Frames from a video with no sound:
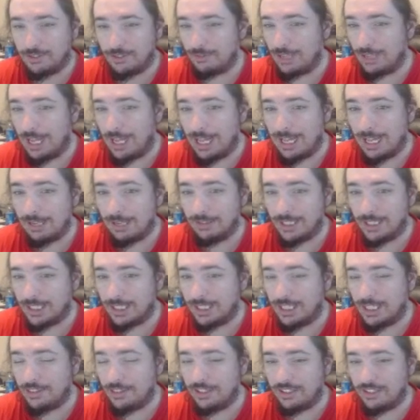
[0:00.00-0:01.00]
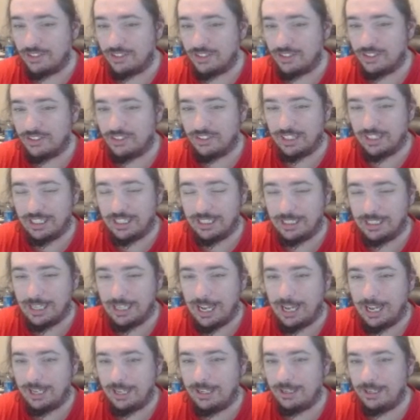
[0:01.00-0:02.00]
uh, Gigalith exists, and
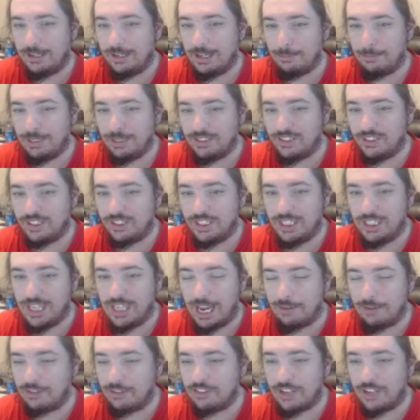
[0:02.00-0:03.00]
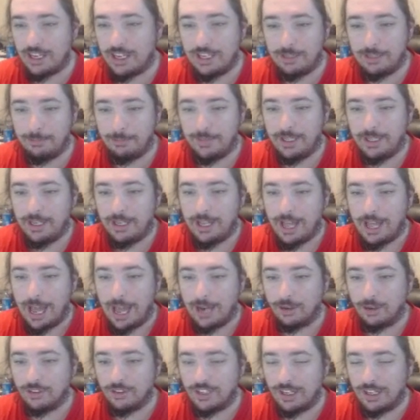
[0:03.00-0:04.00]
basically every time I
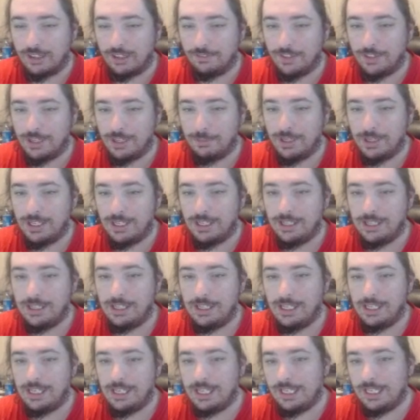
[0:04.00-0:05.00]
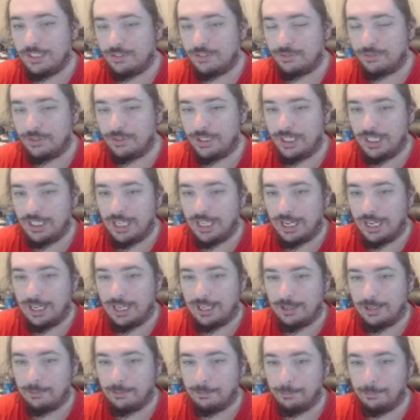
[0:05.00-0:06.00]
go Talonflame, he gets free.
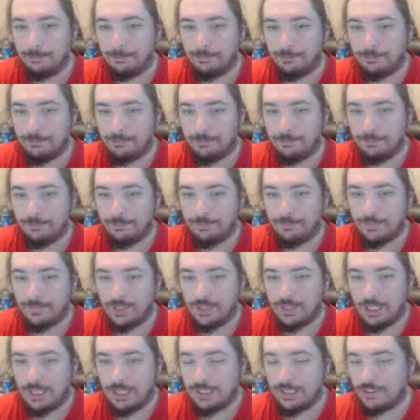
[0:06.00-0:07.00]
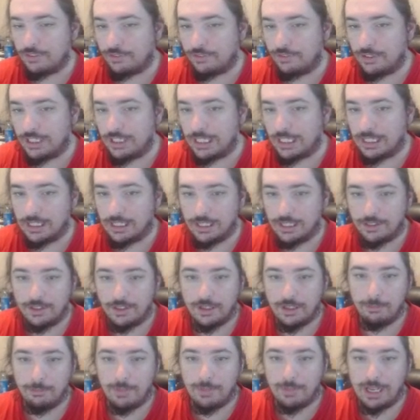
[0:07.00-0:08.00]
Um, he gets a free Gigalith.
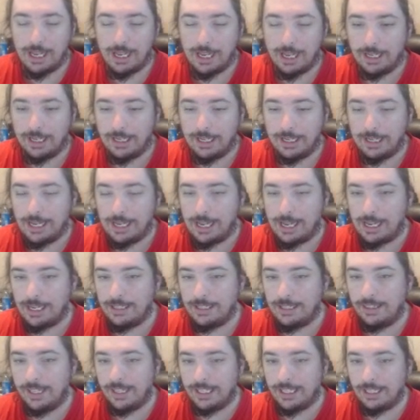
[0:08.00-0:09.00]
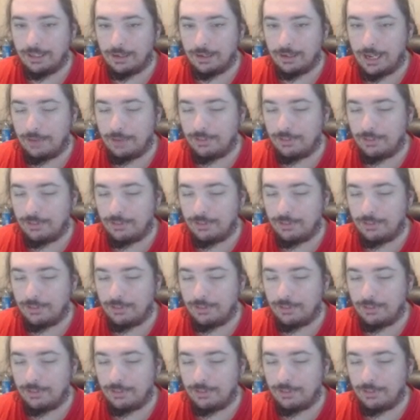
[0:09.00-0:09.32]
Uh, and like every